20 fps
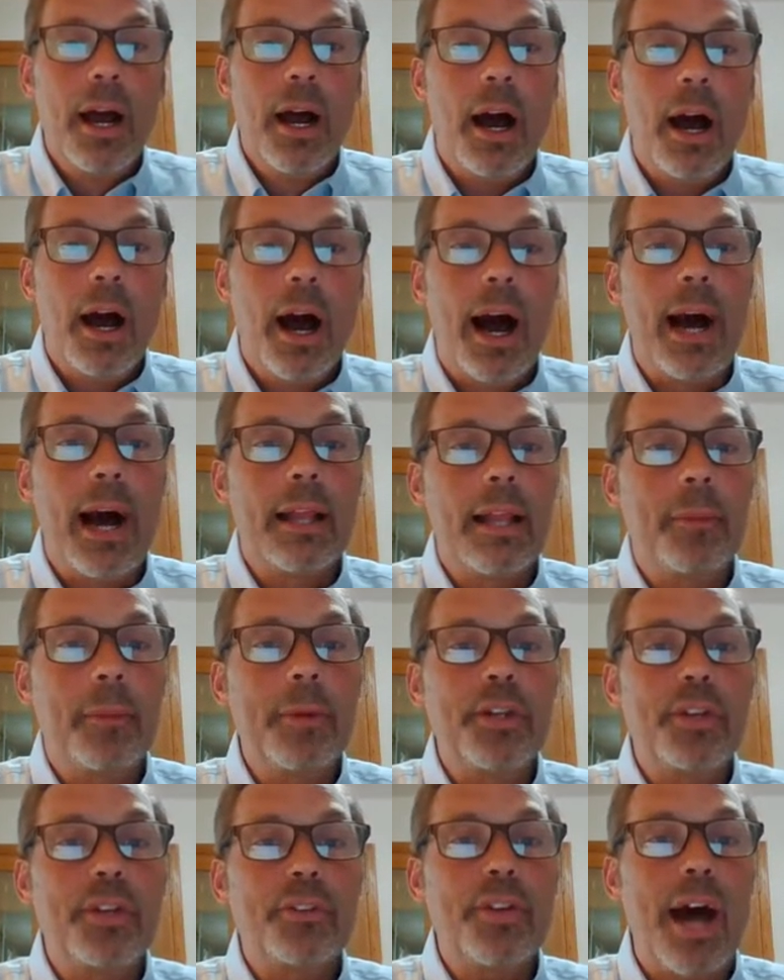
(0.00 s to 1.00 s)
Let me
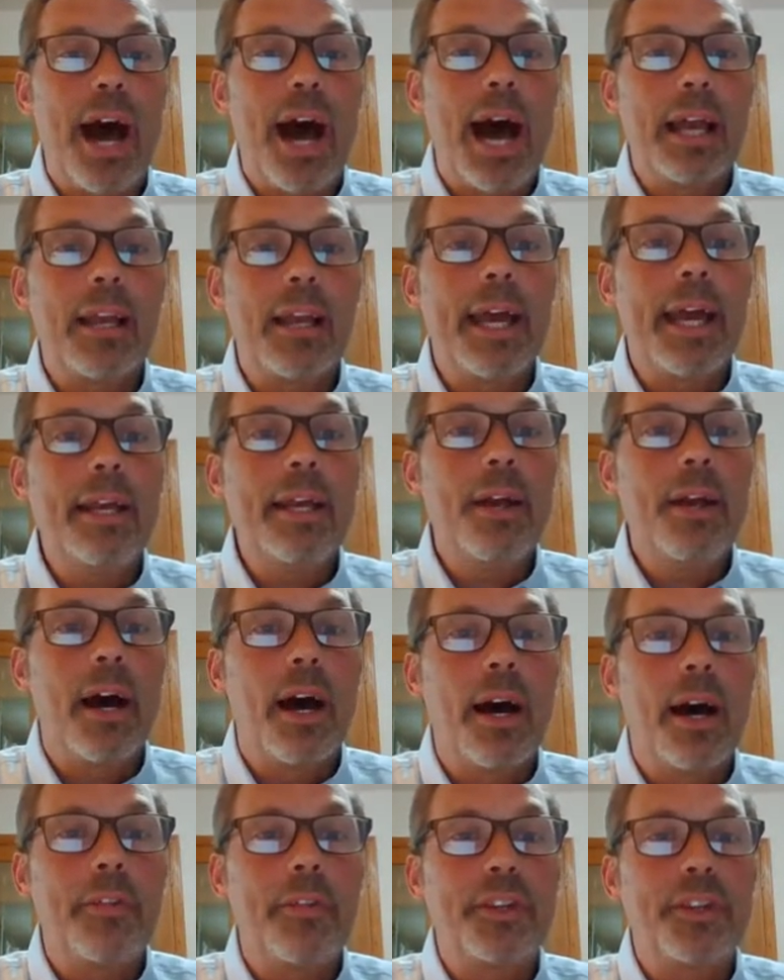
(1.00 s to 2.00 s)
just highlight
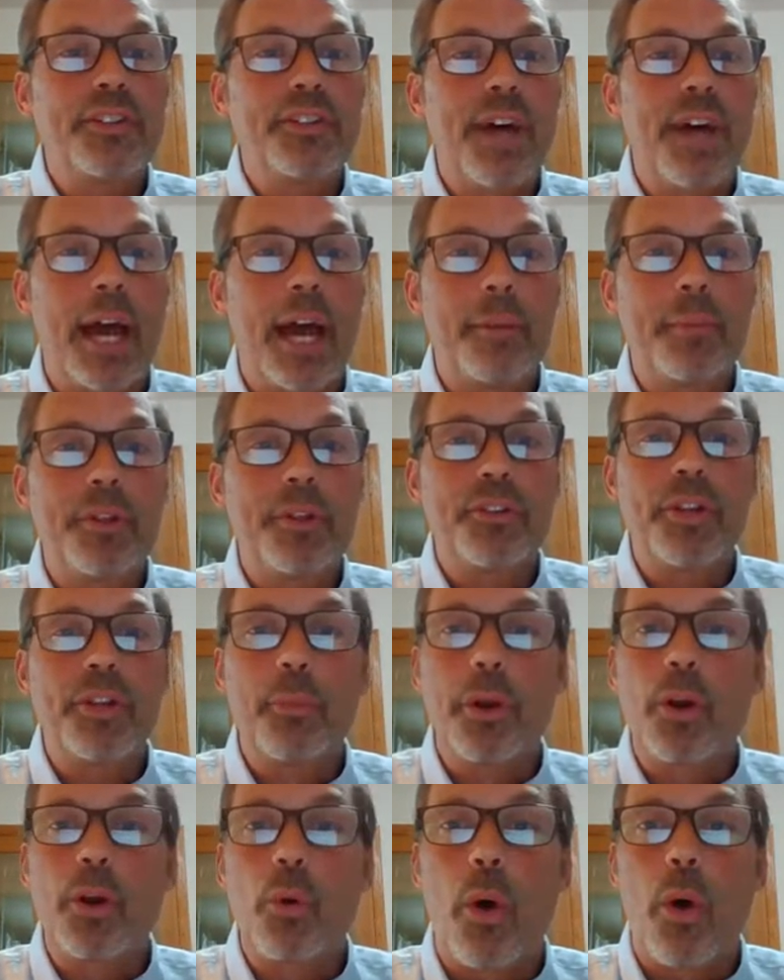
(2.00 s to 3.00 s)
the assignments and
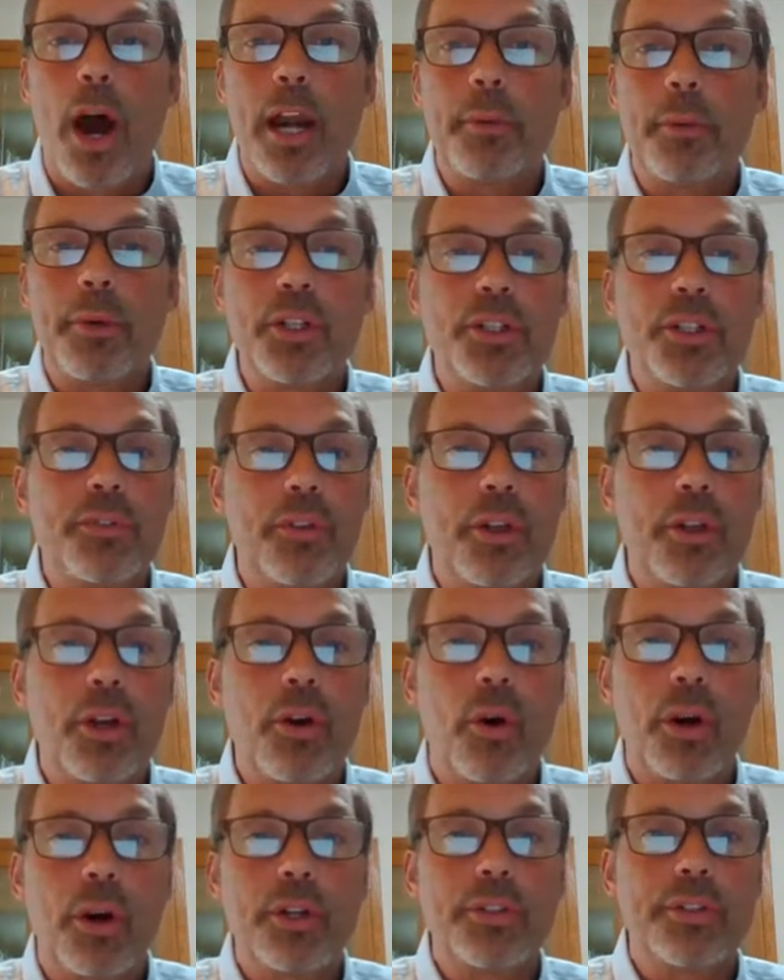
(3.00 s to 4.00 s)
requirements for the
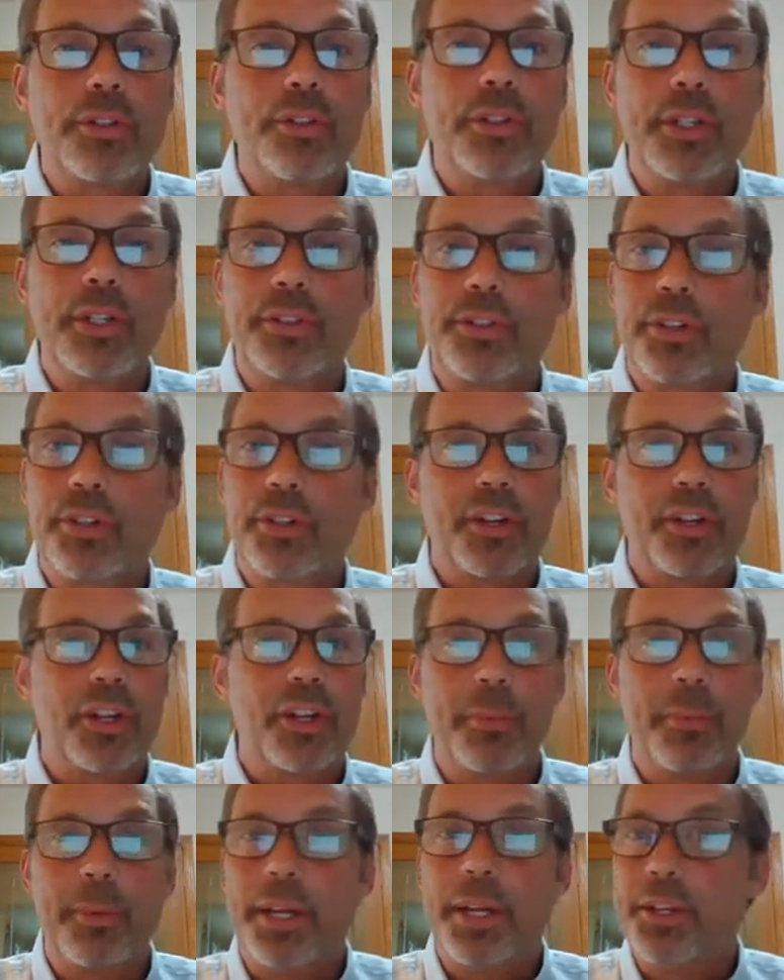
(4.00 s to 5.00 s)
course. This isn't going to
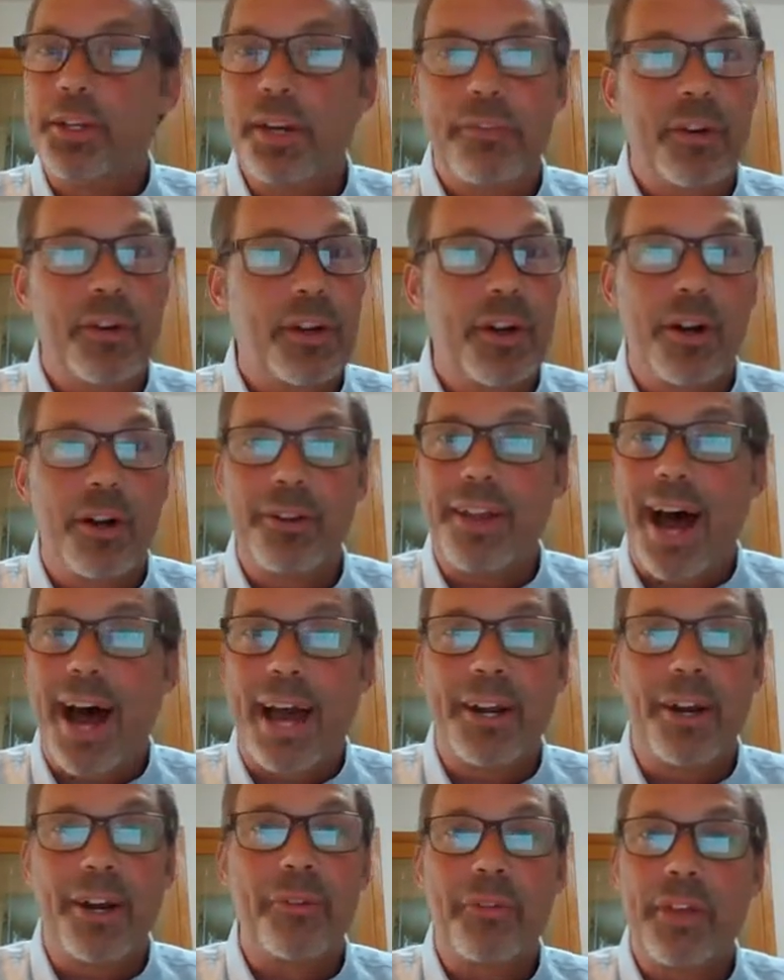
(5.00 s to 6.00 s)
be difficult, I
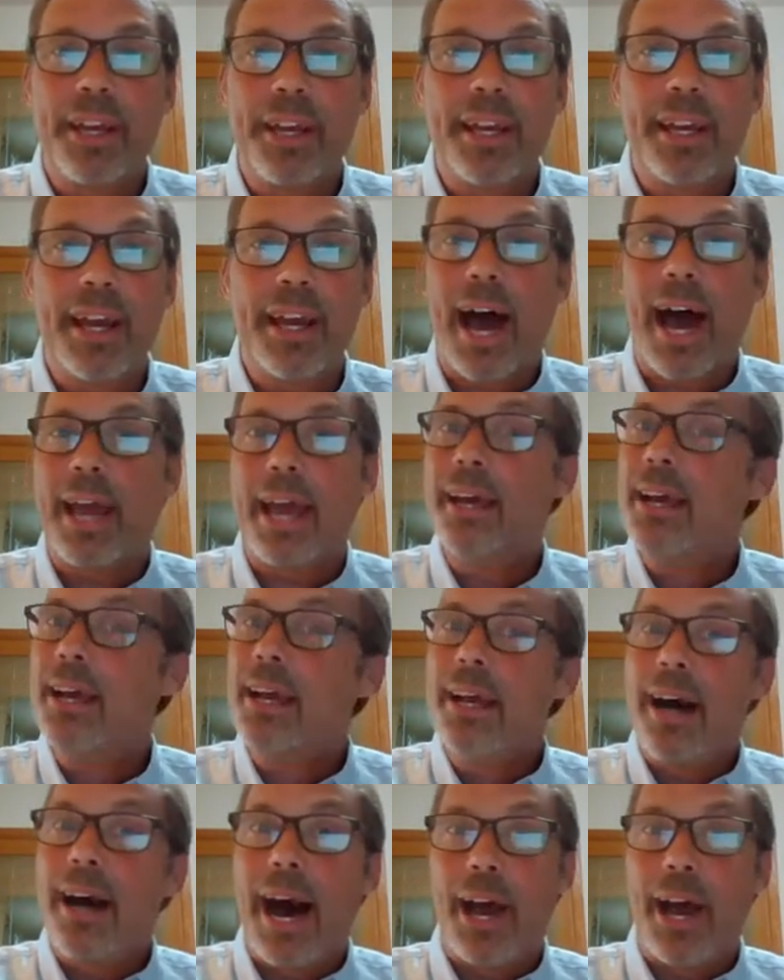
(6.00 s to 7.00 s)
don't think. I
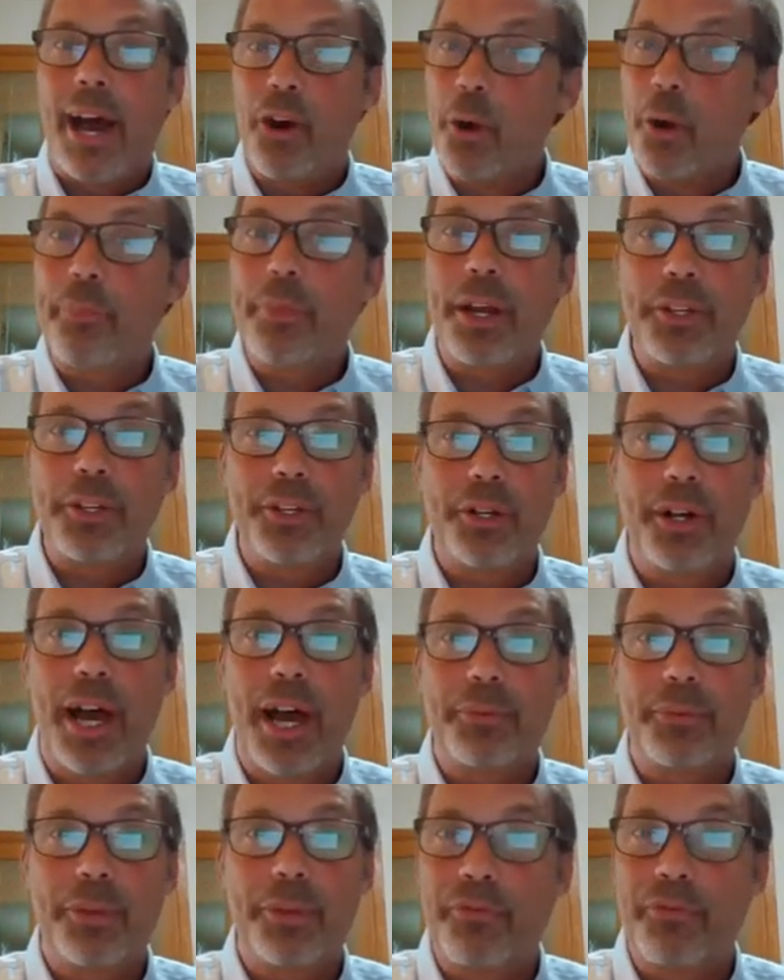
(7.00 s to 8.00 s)
hope that you'll have
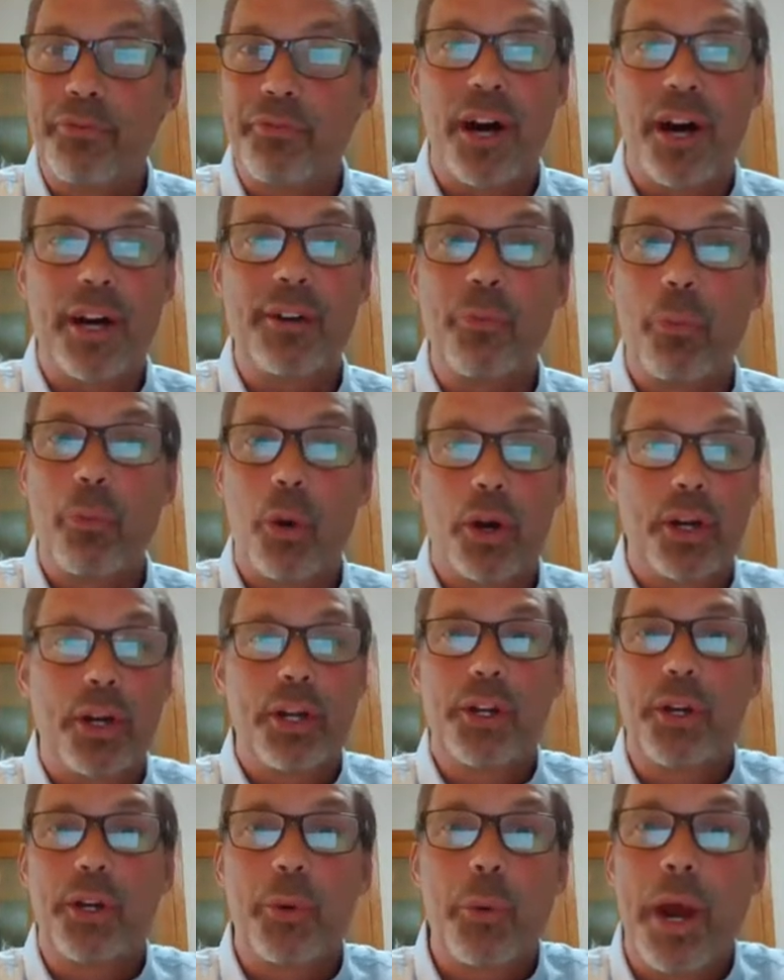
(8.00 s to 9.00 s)
some fun working
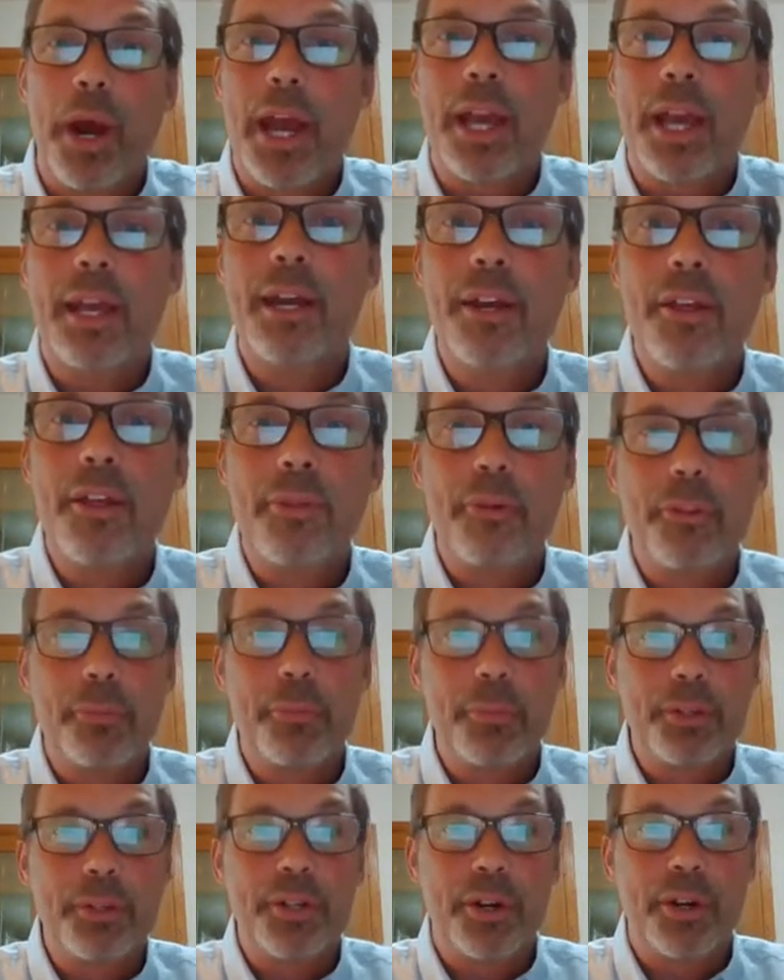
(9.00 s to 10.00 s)
your way through the
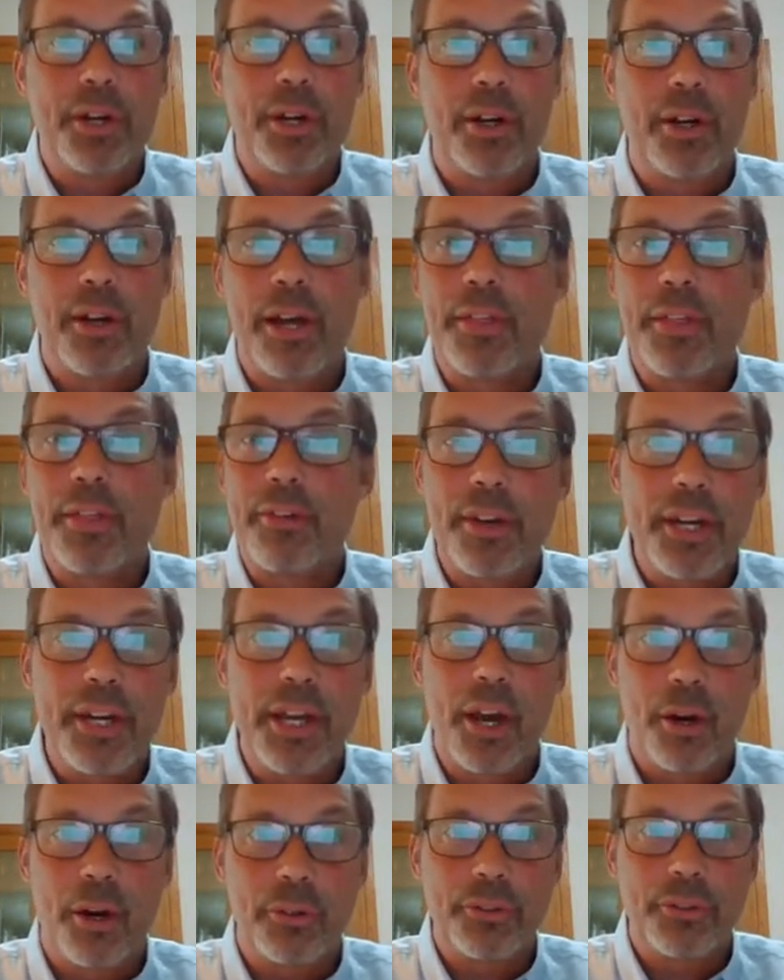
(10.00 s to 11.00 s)
material and the
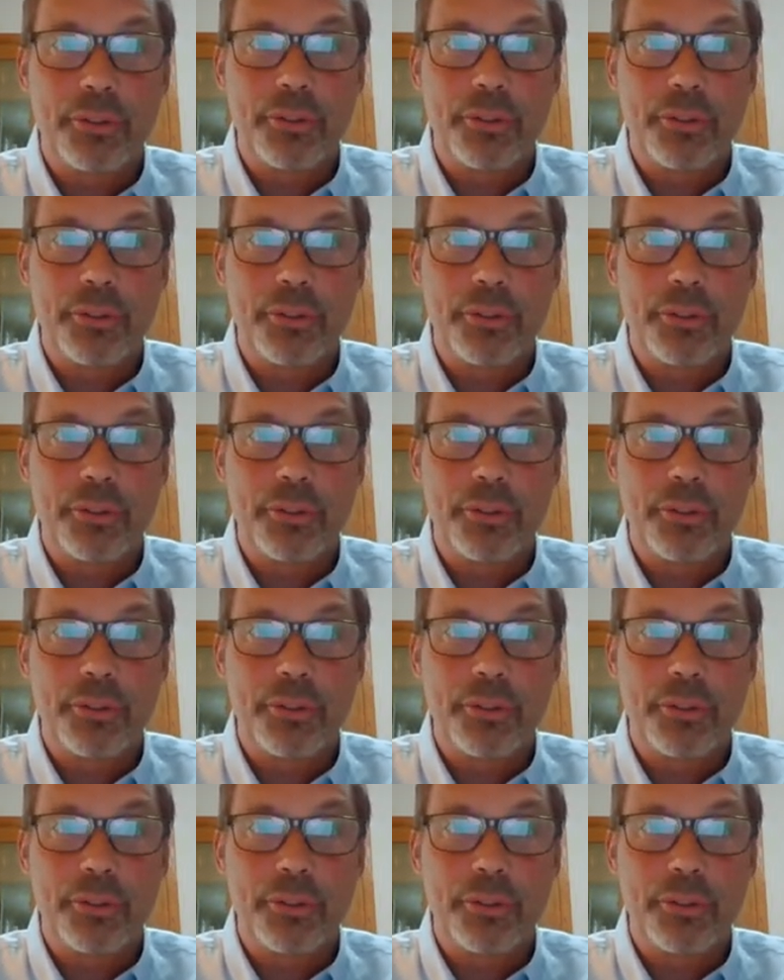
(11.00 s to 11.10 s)
videos.